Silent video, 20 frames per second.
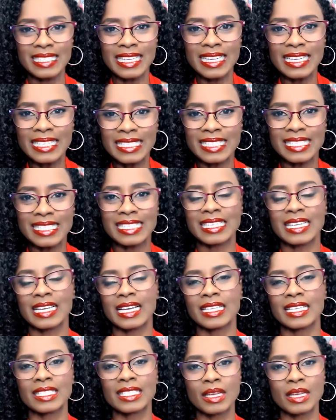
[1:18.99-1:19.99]

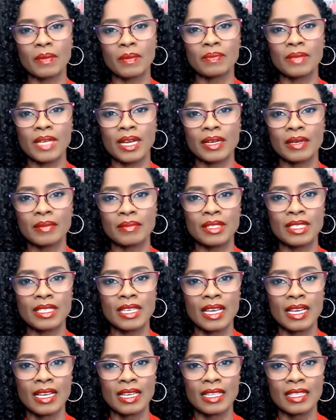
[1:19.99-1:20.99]
and
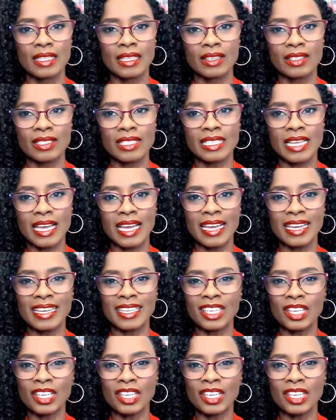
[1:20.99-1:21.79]
sometimes they'll say,